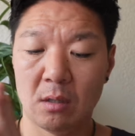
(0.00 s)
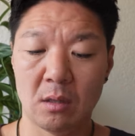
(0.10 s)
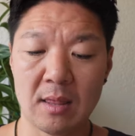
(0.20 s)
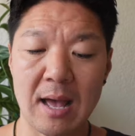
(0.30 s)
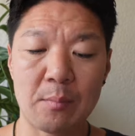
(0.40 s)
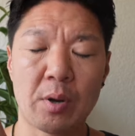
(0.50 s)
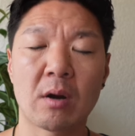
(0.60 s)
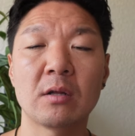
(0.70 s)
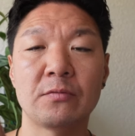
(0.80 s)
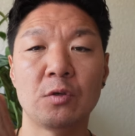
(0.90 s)
That
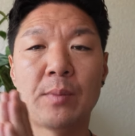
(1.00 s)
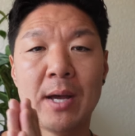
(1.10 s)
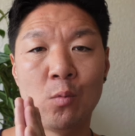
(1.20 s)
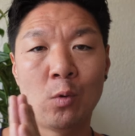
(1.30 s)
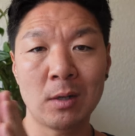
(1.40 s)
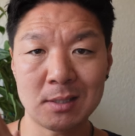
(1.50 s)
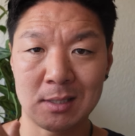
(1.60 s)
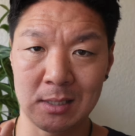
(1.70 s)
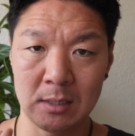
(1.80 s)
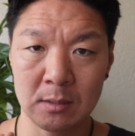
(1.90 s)
part of you by
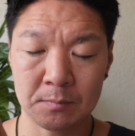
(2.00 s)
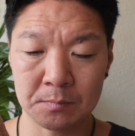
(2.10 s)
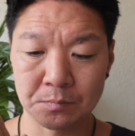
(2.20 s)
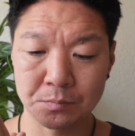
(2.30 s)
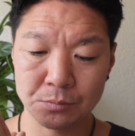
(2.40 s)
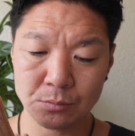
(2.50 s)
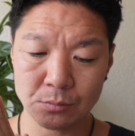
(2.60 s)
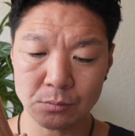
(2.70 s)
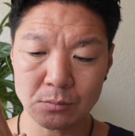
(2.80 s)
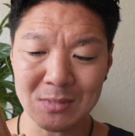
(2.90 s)
wanting
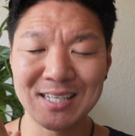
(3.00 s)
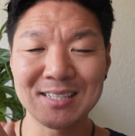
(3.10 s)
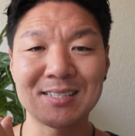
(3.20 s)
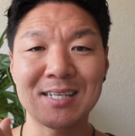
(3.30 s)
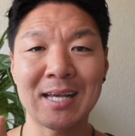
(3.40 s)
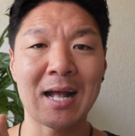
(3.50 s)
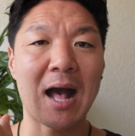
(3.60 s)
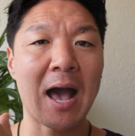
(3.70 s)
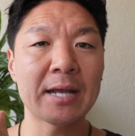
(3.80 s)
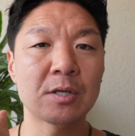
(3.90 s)
is
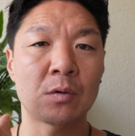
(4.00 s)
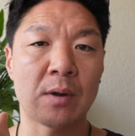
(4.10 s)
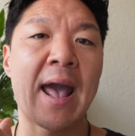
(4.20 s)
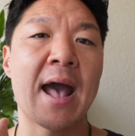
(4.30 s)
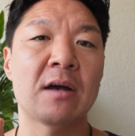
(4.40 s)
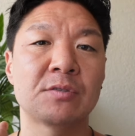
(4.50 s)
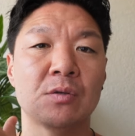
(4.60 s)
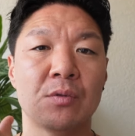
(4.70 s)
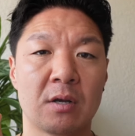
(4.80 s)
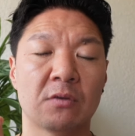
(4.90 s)
saying, I don't have,
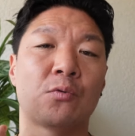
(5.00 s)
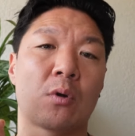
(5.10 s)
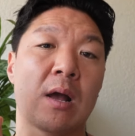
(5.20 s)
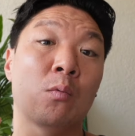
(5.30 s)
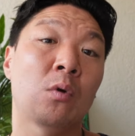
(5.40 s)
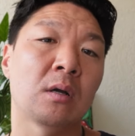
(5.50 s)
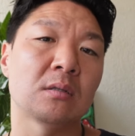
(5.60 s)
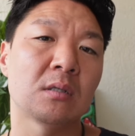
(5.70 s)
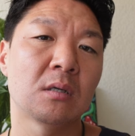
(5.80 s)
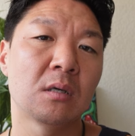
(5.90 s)
so therefore I
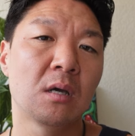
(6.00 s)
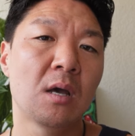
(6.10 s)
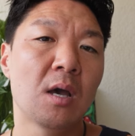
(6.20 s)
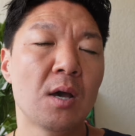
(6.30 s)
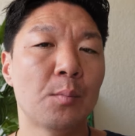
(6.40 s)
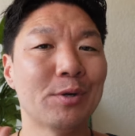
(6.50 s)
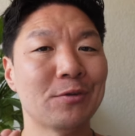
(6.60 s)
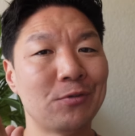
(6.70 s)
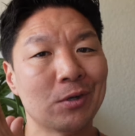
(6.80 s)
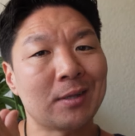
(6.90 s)
want. But
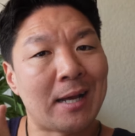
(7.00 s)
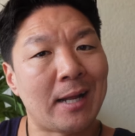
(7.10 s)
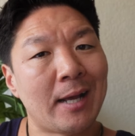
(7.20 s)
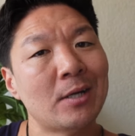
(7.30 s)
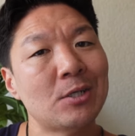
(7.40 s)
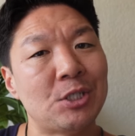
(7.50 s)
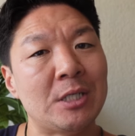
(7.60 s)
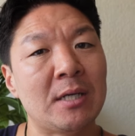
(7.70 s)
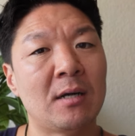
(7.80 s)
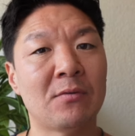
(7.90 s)
if you're in that
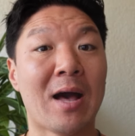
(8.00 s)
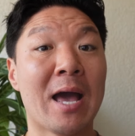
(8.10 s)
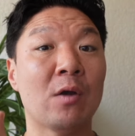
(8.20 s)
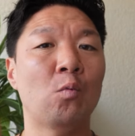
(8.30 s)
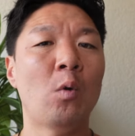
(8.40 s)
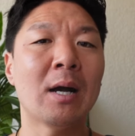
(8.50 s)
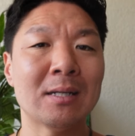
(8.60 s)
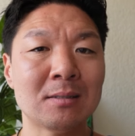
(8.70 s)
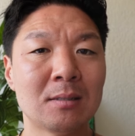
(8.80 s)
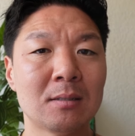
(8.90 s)
energy of I
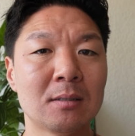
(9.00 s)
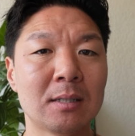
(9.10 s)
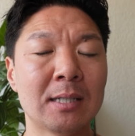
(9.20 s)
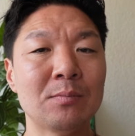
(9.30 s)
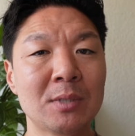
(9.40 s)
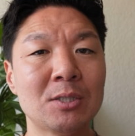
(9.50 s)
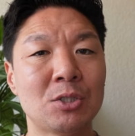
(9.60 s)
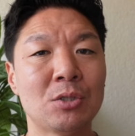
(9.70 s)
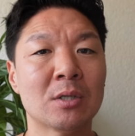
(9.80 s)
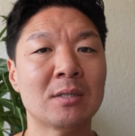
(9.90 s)
want, it
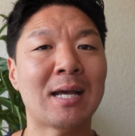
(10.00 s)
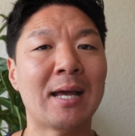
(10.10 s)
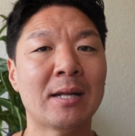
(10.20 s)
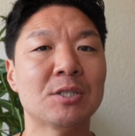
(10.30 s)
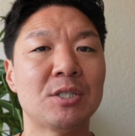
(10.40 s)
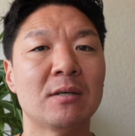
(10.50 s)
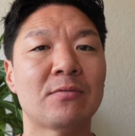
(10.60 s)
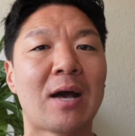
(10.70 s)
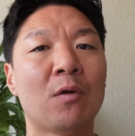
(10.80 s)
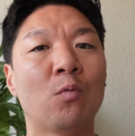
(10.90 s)
means you're in that energy
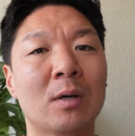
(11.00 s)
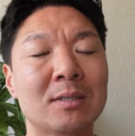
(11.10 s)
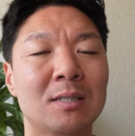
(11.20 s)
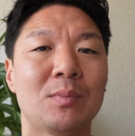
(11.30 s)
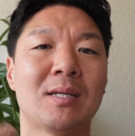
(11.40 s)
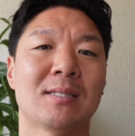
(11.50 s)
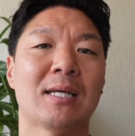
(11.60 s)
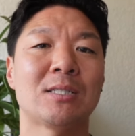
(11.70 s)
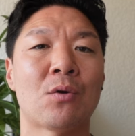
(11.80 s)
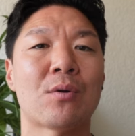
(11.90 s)
of I want it because
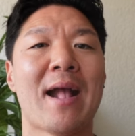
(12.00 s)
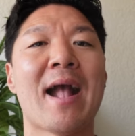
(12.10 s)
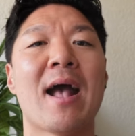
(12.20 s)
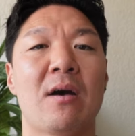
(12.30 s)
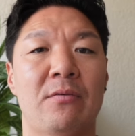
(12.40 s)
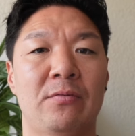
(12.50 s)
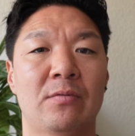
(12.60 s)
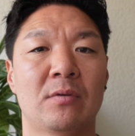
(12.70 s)
I don't have.